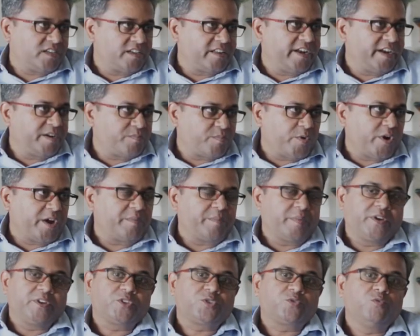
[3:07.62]
a great point
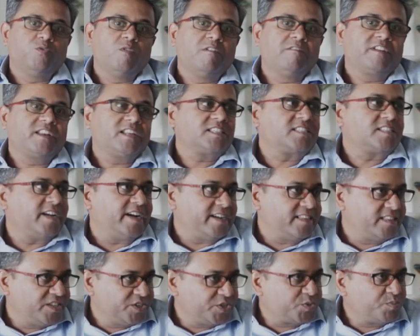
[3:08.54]
because whoever has
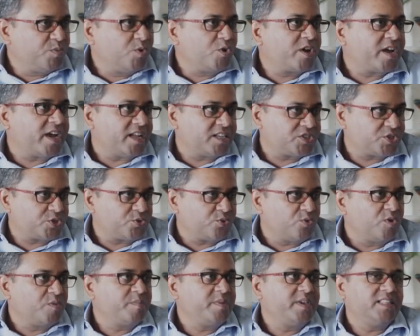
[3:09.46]
read this book has
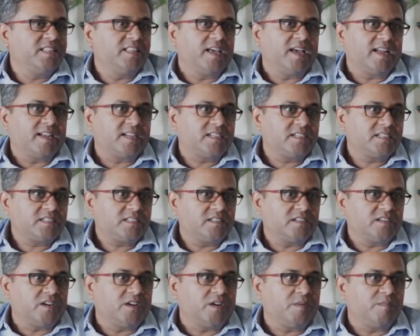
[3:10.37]
told me that
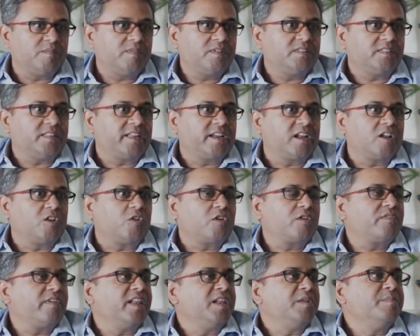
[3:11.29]
there are a lot
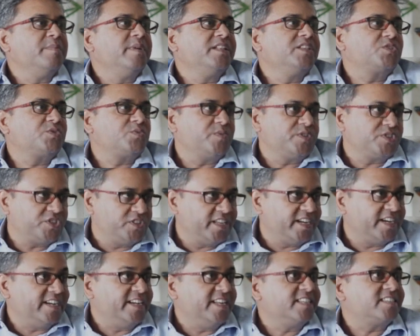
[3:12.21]
of elements which
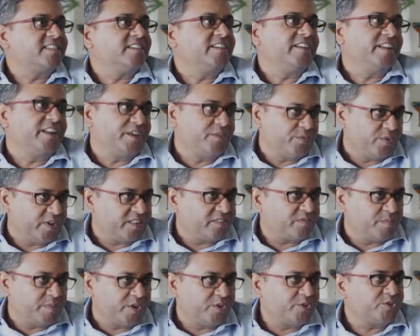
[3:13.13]
they disagree
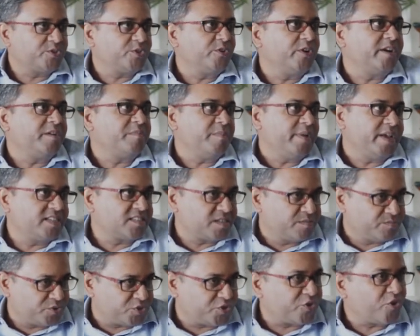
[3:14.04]
with because it makes
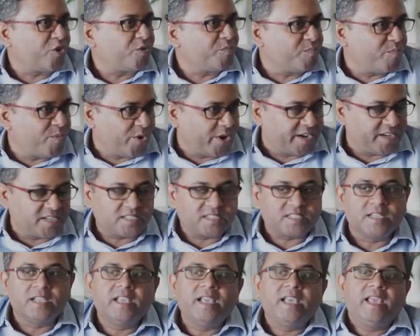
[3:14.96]
some strong
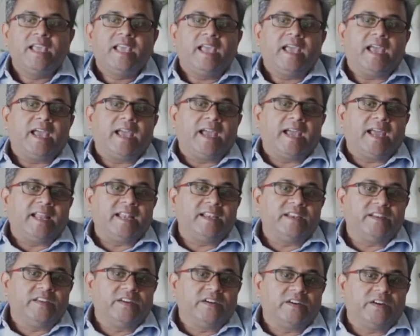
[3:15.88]
points, and